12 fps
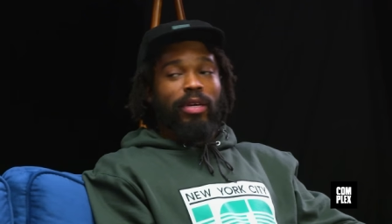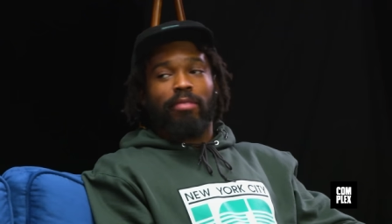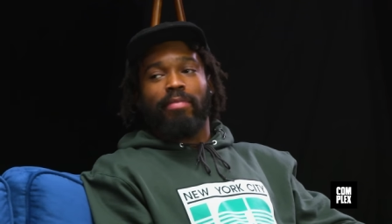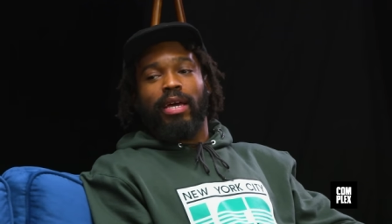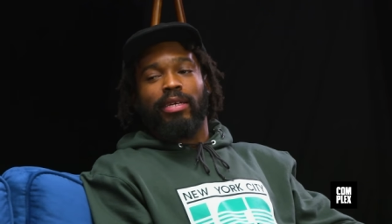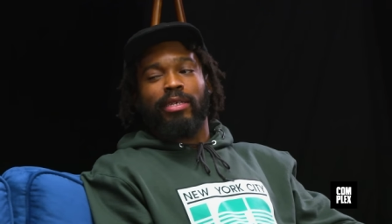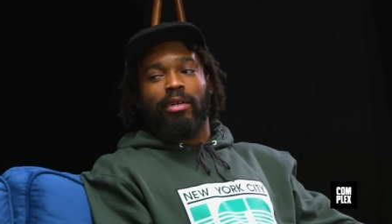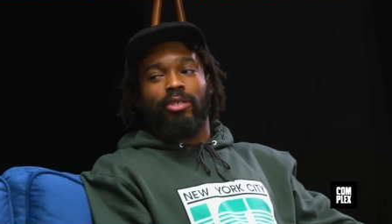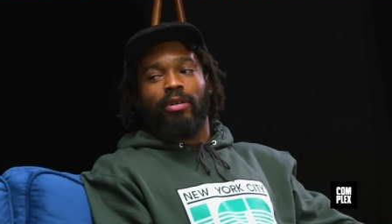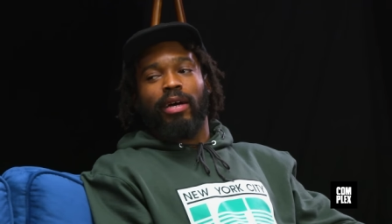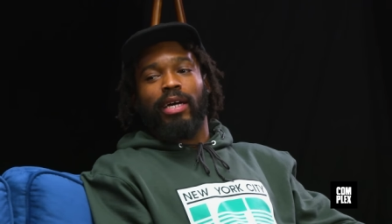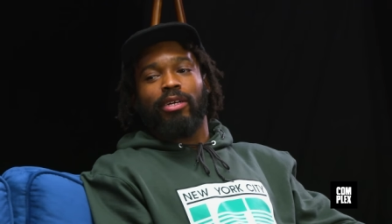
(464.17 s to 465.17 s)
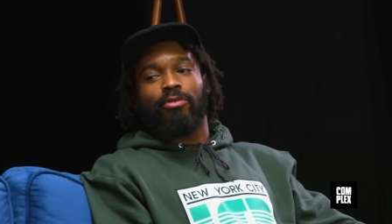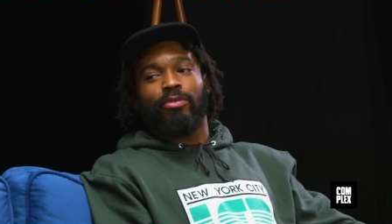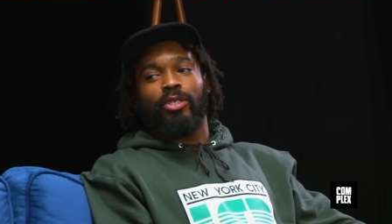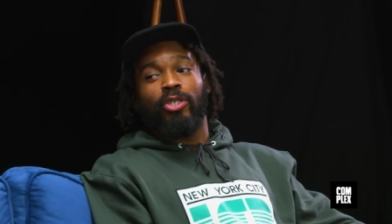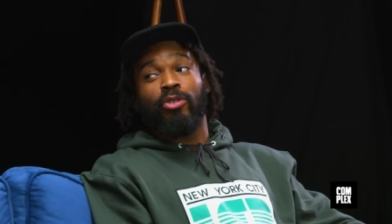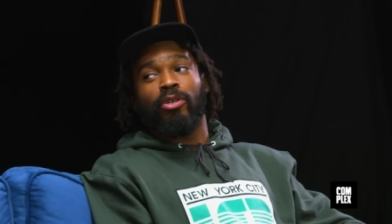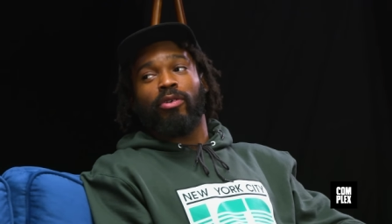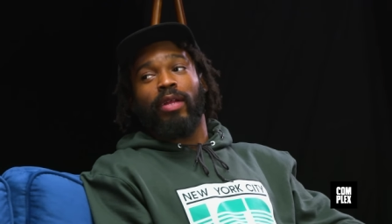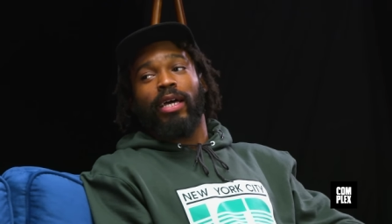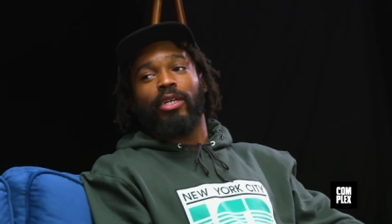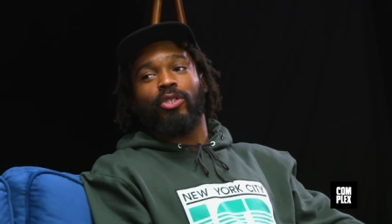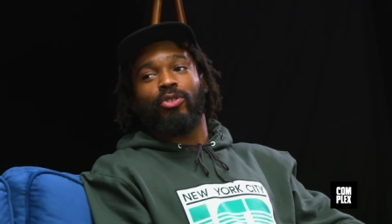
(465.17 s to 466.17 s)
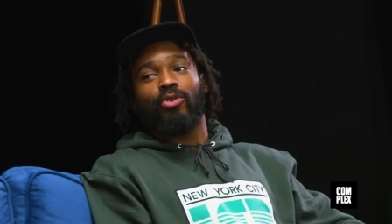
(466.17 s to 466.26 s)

you like max out your height, or would you go like